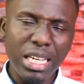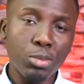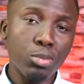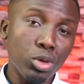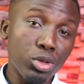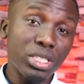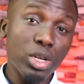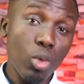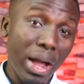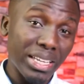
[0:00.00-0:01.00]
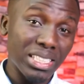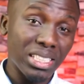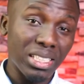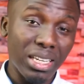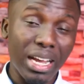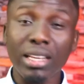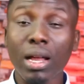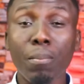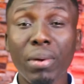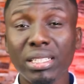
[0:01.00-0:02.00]
is producing works, and
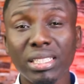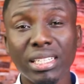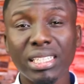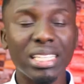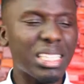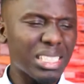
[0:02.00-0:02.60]
that person is